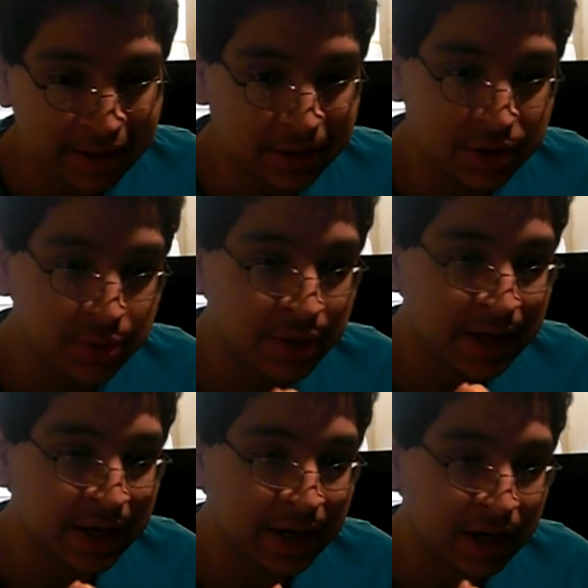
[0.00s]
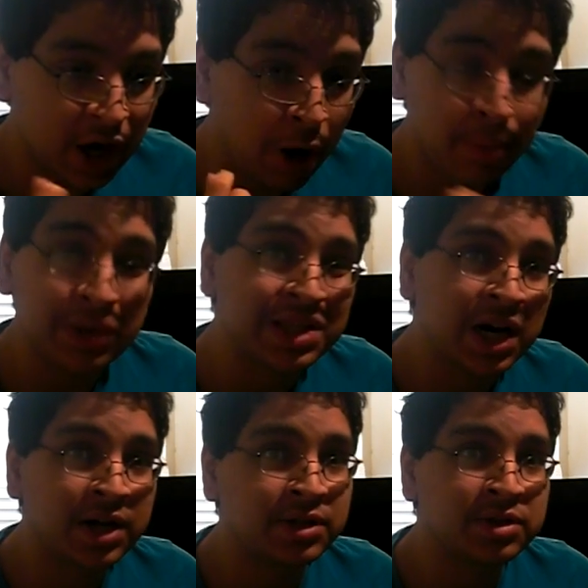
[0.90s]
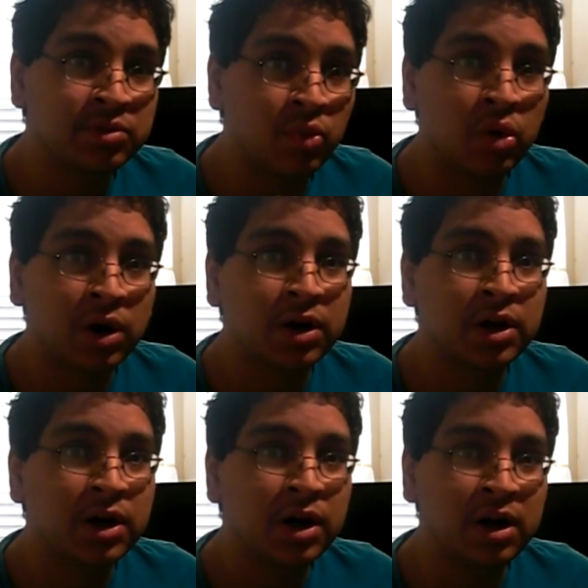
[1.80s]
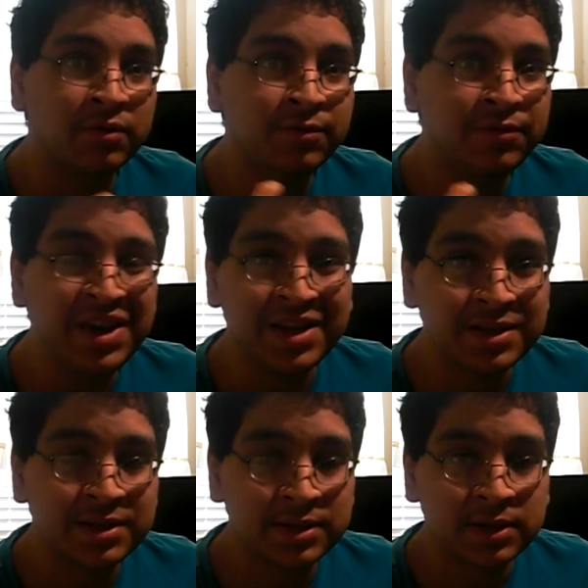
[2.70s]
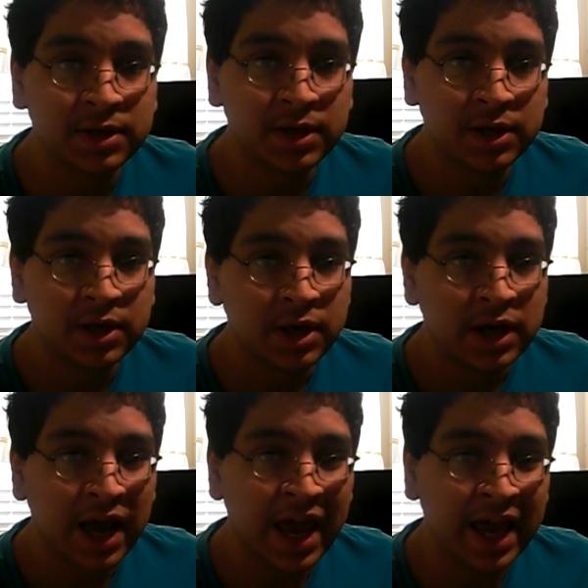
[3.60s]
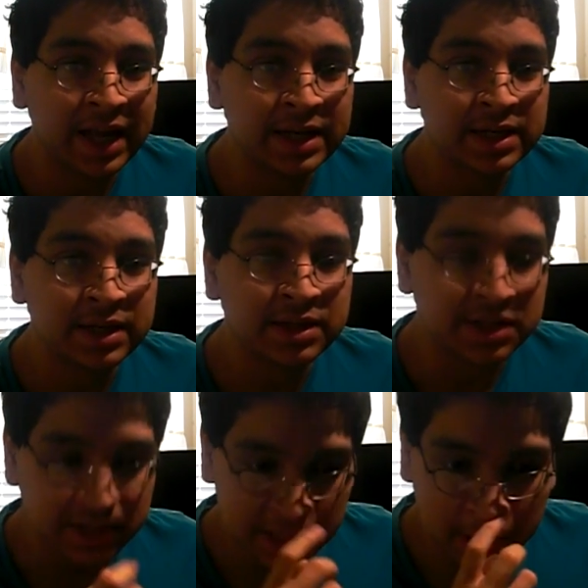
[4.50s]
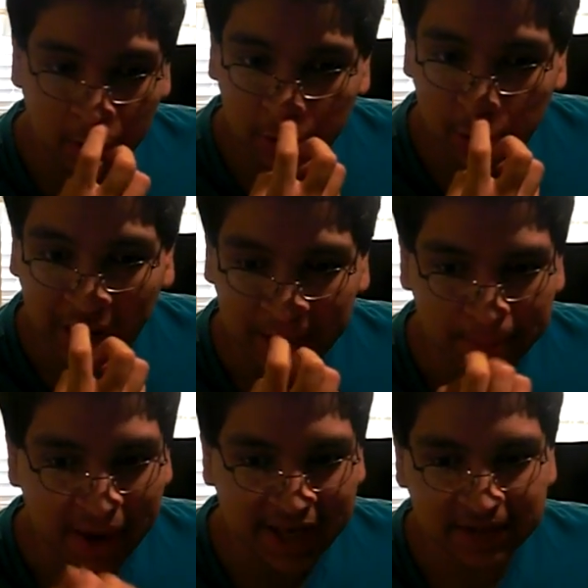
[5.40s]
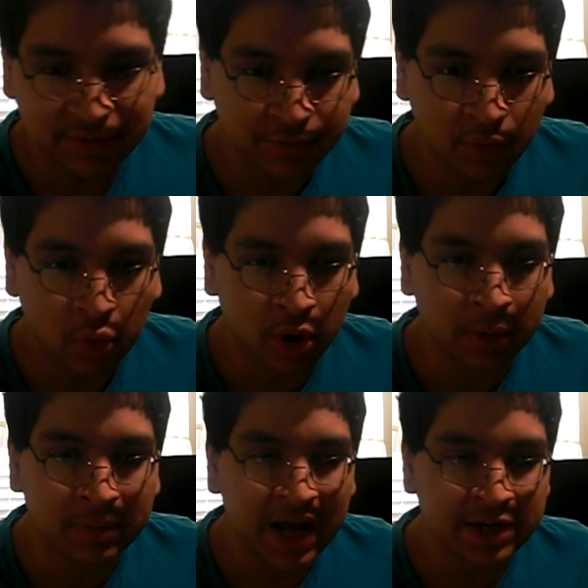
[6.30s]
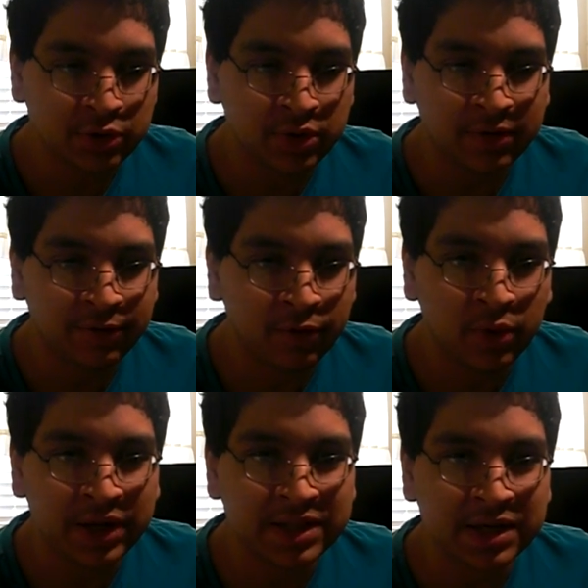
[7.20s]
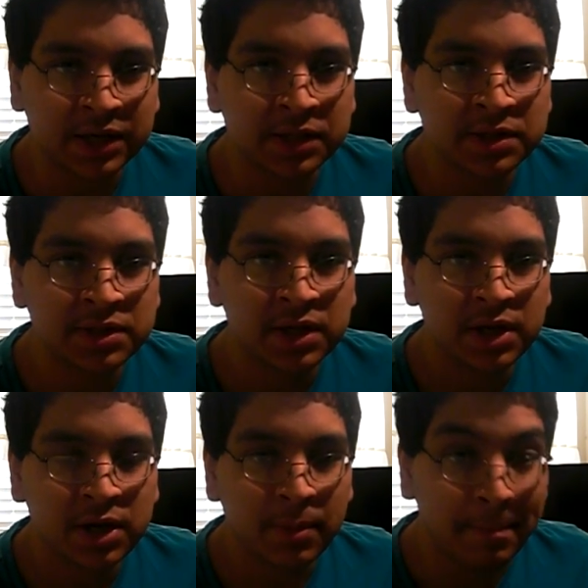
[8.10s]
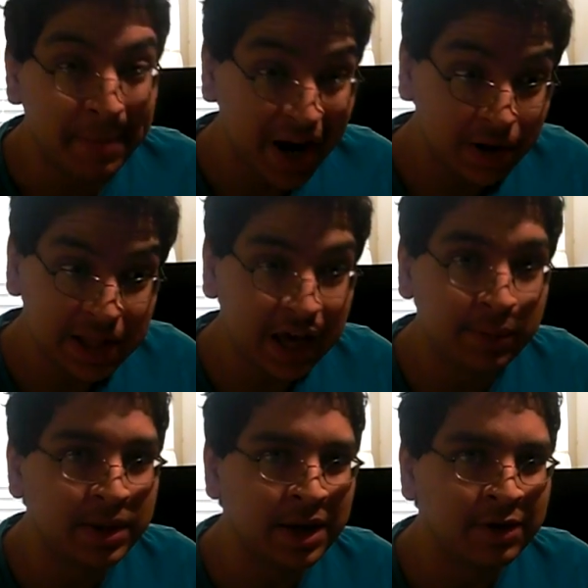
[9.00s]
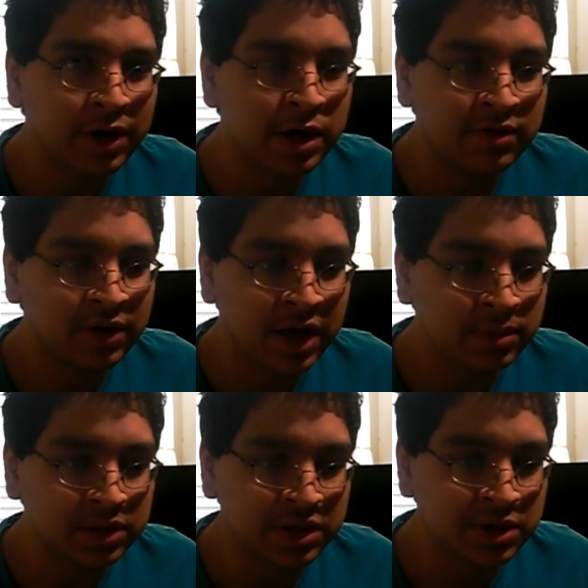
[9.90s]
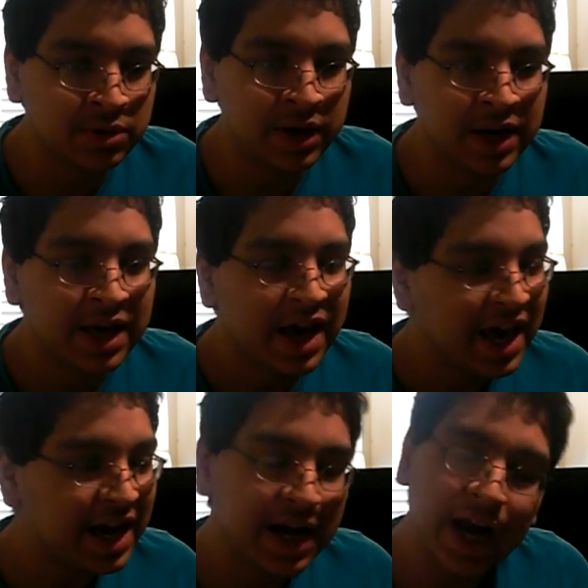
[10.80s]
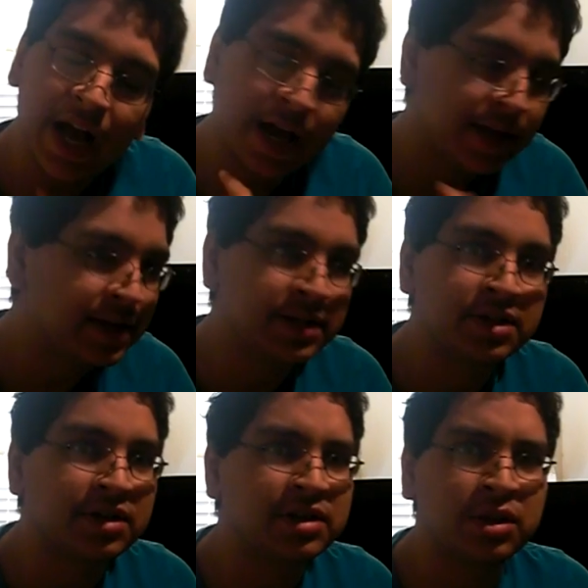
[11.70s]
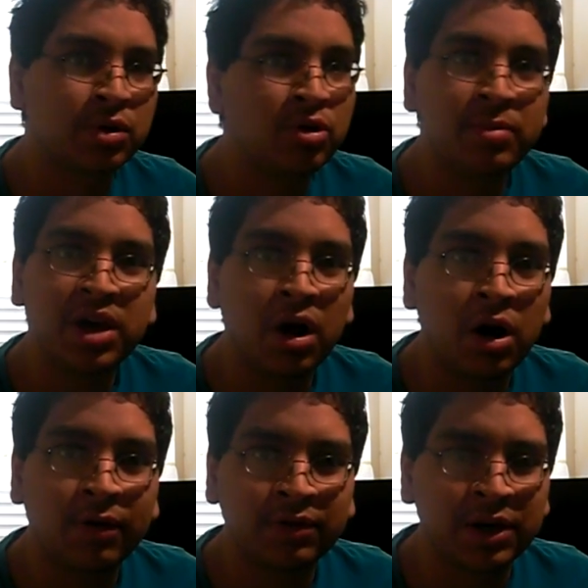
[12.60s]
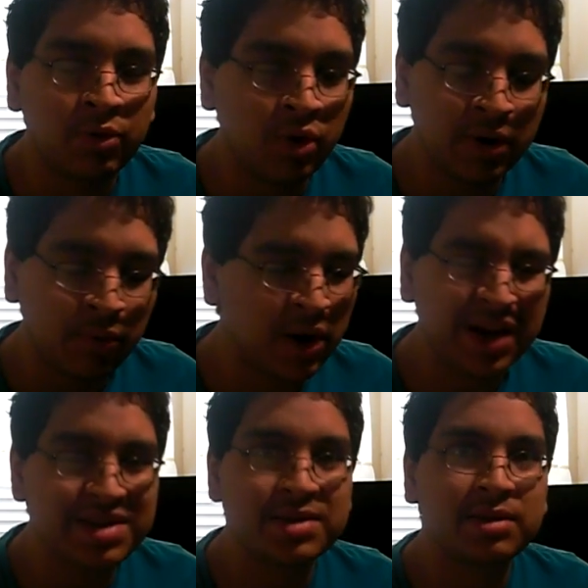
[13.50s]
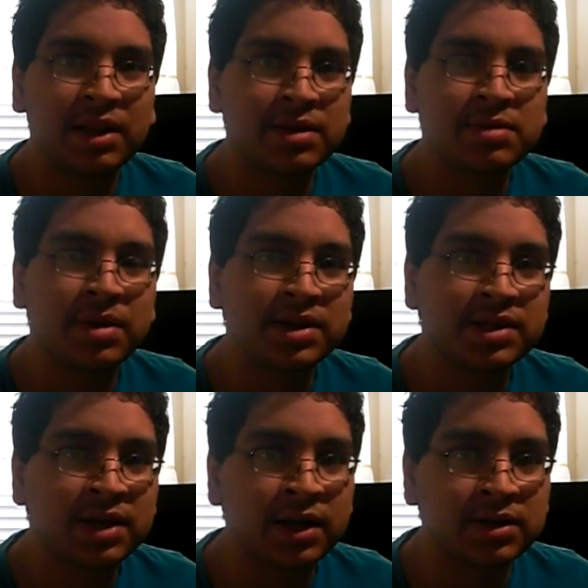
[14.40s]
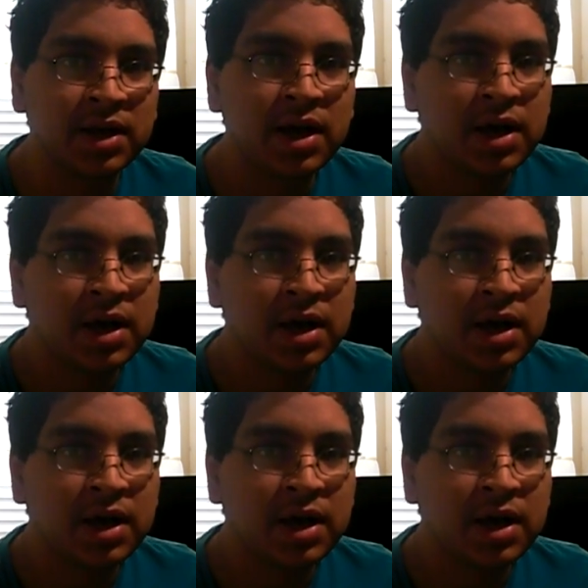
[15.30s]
doing a couple tons work of feats, and to see Goku at base form not doing 40 tons, barely even able to do it, it kind of just threw me off. Like, what? That doesn't make sense.